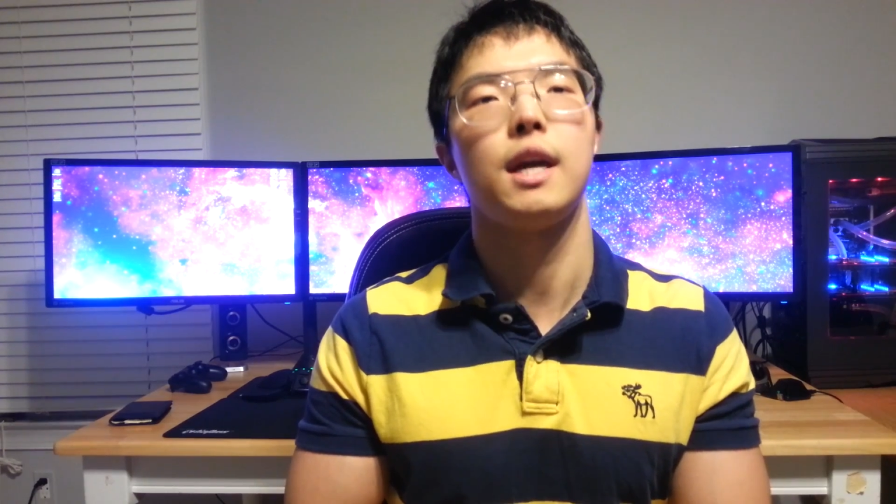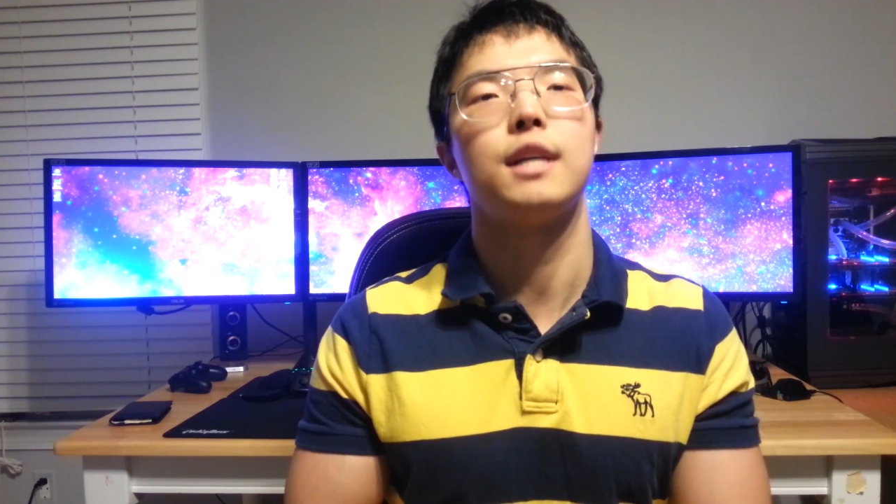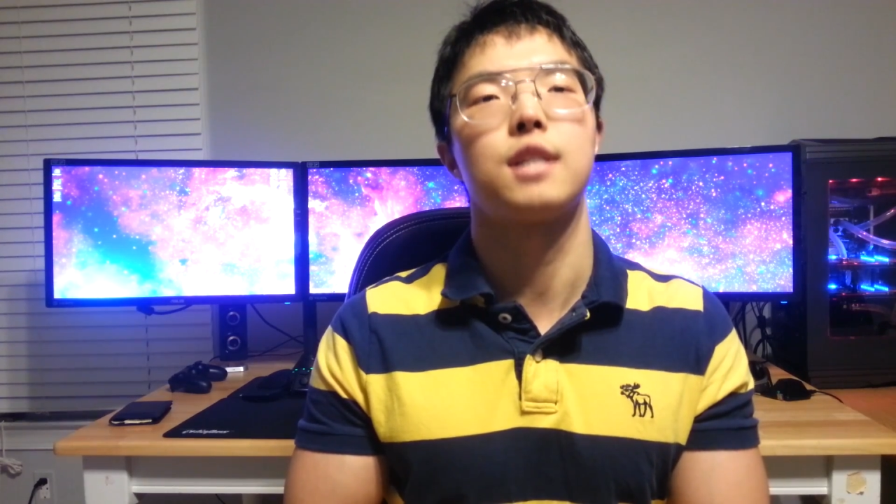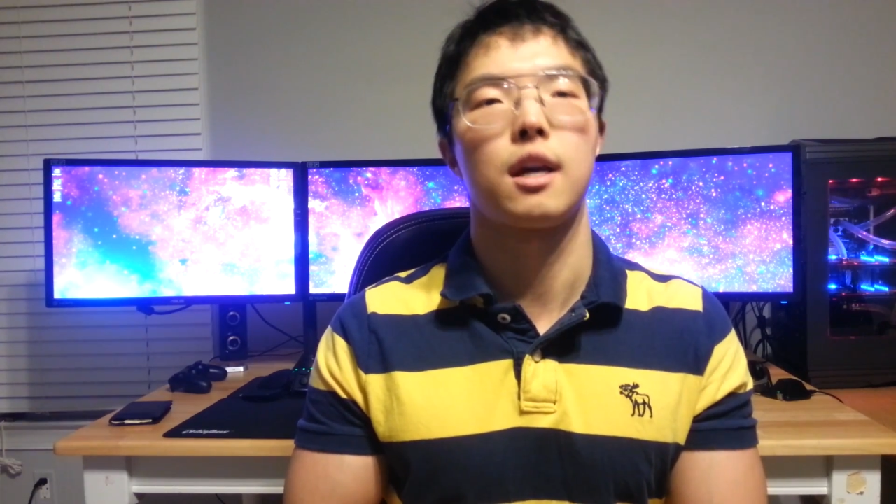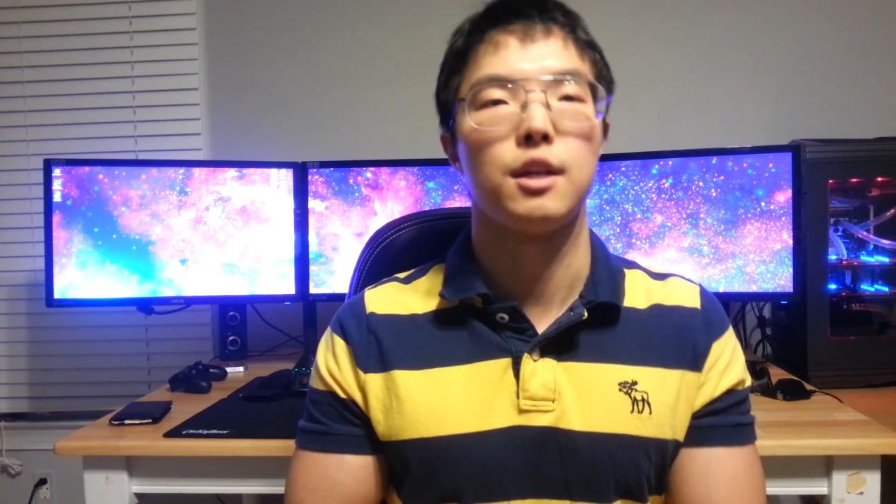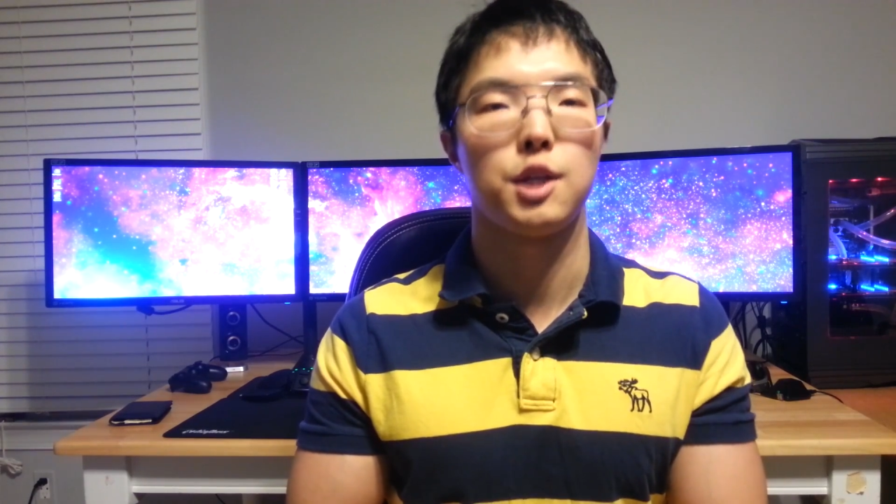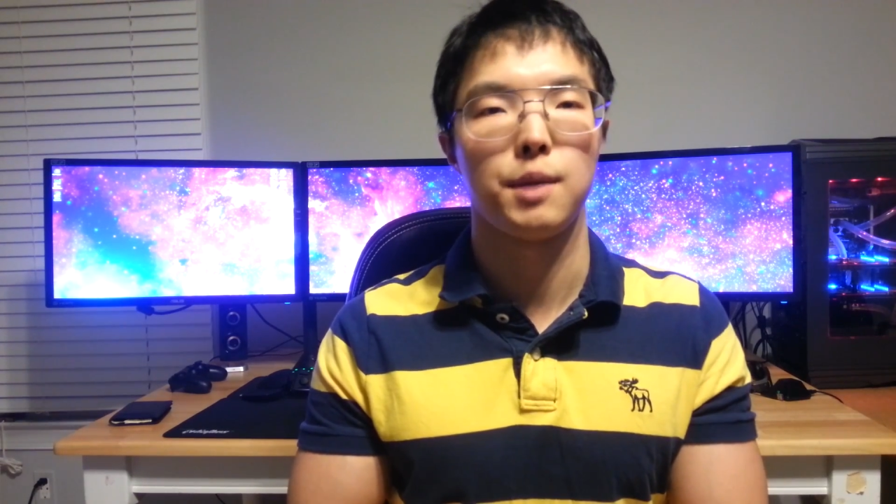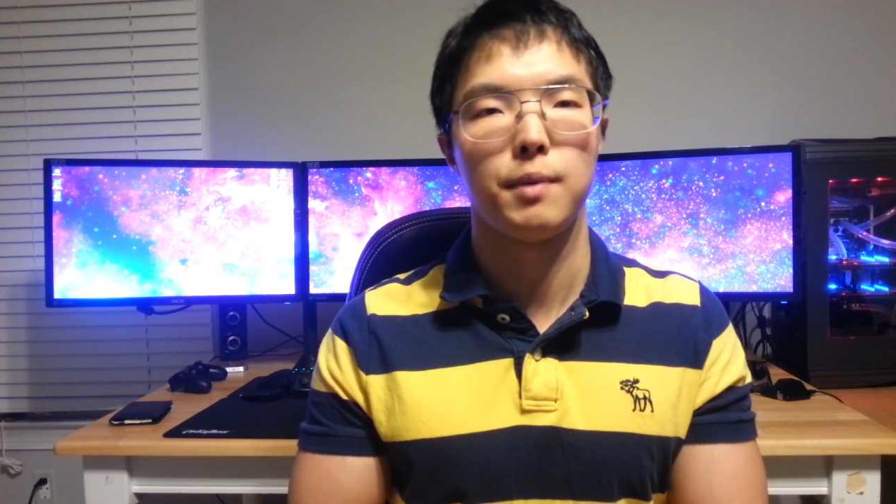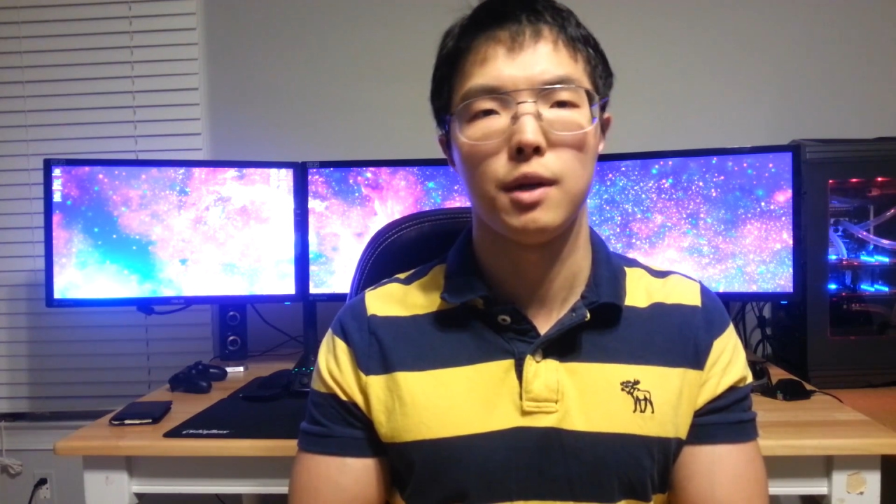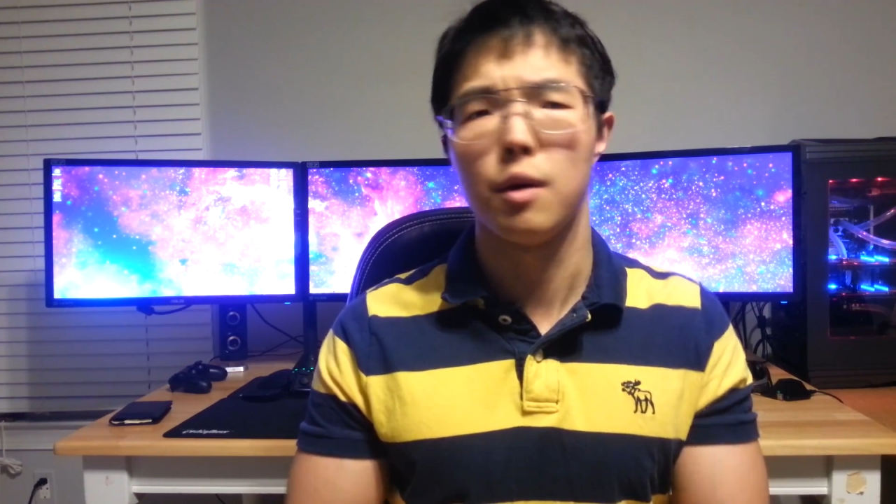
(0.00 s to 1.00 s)
a second
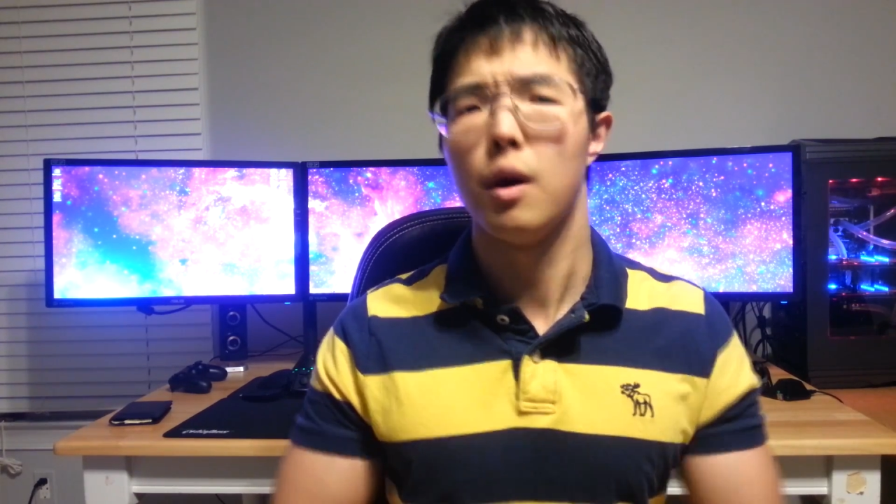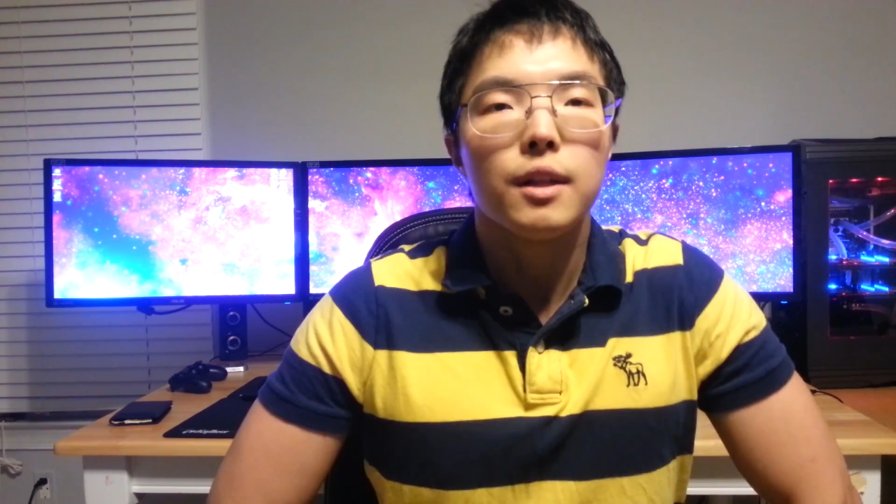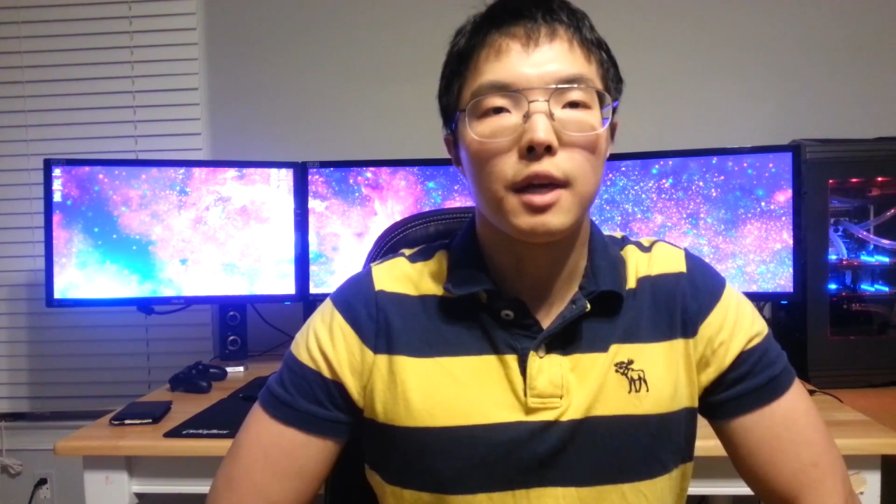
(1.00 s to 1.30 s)
GPU.